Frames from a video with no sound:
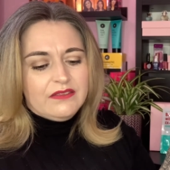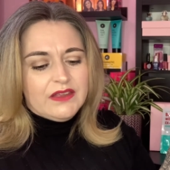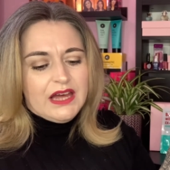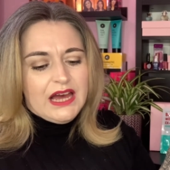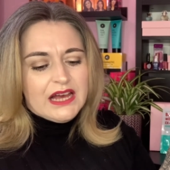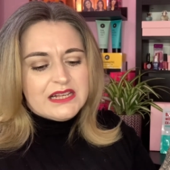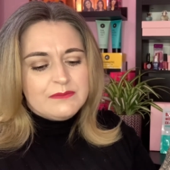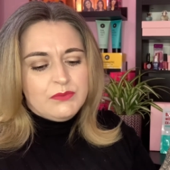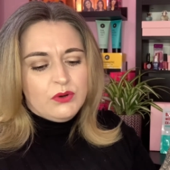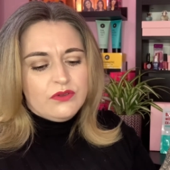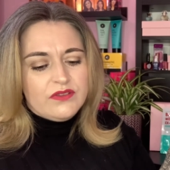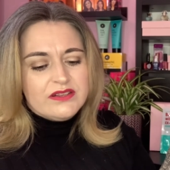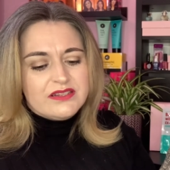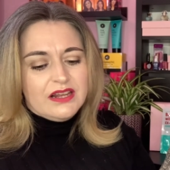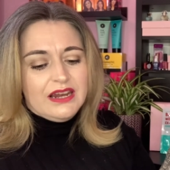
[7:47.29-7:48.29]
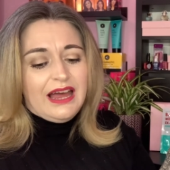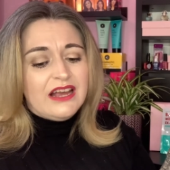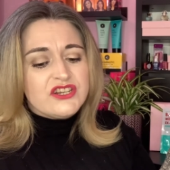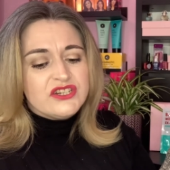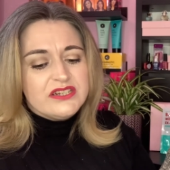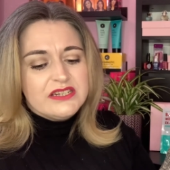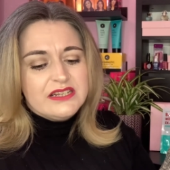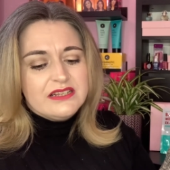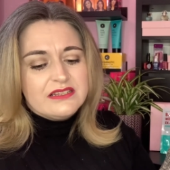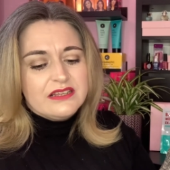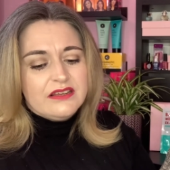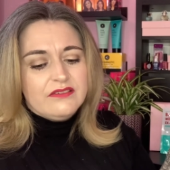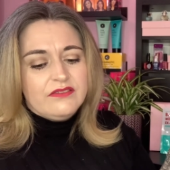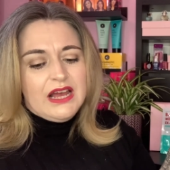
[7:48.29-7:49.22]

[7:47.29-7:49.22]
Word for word: that acts both as a lash adhesive